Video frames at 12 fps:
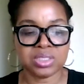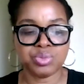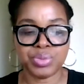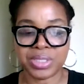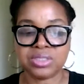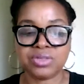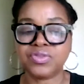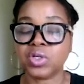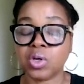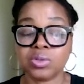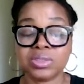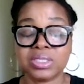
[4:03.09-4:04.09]
It's been
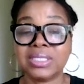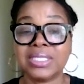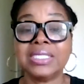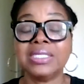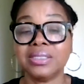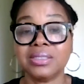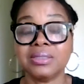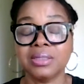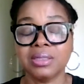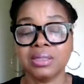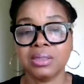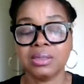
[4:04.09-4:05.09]
difficult to lead
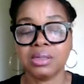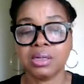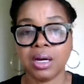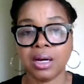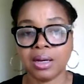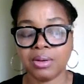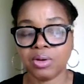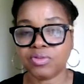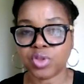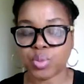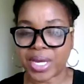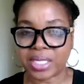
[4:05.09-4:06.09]
uh,
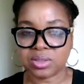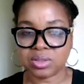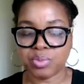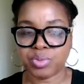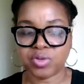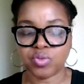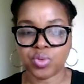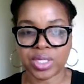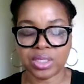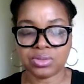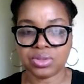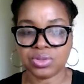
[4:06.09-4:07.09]
over the past couple of
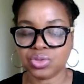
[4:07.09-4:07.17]
weeks.